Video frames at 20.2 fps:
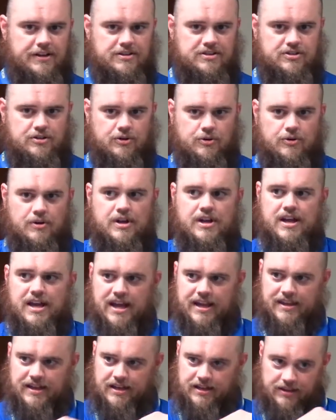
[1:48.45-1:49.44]
So,
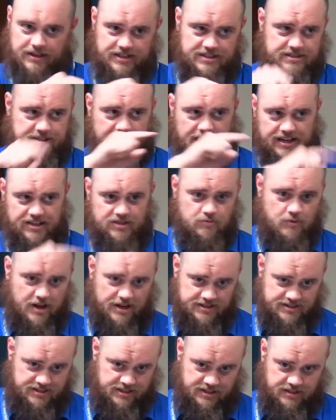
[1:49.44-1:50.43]
and then it lists X, Y,
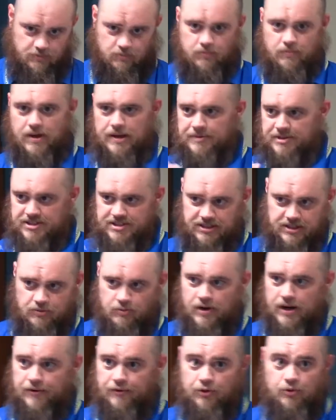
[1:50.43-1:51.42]
Z, ABC,
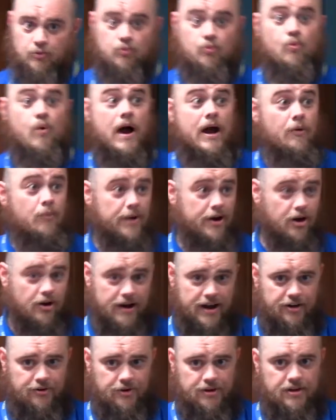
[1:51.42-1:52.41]
whatever, why we are
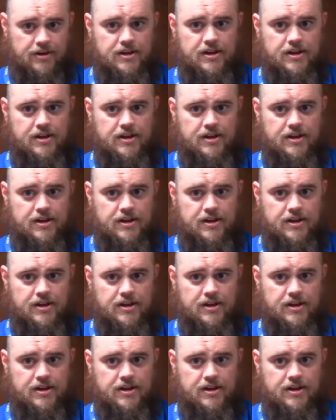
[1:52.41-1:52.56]
angry.